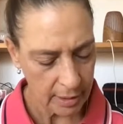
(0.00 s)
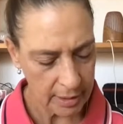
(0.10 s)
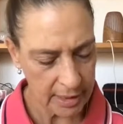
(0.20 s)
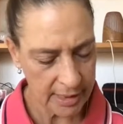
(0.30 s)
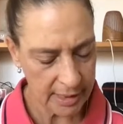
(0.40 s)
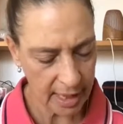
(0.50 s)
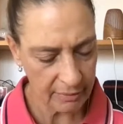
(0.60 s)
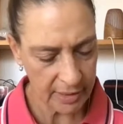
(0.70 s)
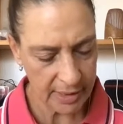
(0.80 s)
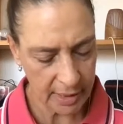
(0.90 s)
I did
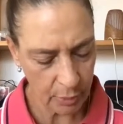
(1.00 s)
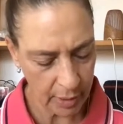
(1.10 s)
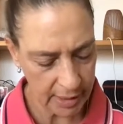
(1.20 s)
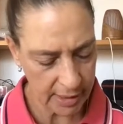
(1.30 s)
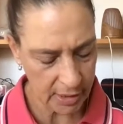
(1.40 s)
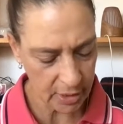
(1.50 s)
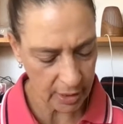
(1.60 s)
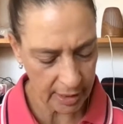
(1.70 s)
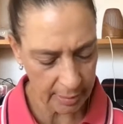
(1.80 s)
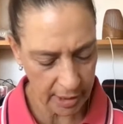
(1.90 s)
save it somewhere.
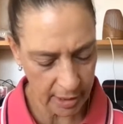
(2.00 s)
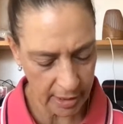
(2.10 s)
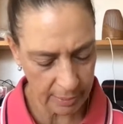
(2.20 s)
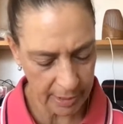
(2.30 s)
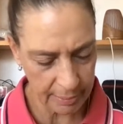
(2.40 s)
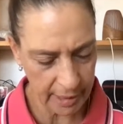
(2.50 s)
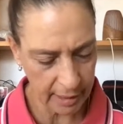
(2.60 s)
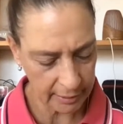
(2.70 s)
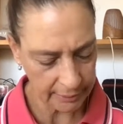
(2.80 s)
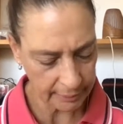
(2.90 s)
So let me go to the bit bank.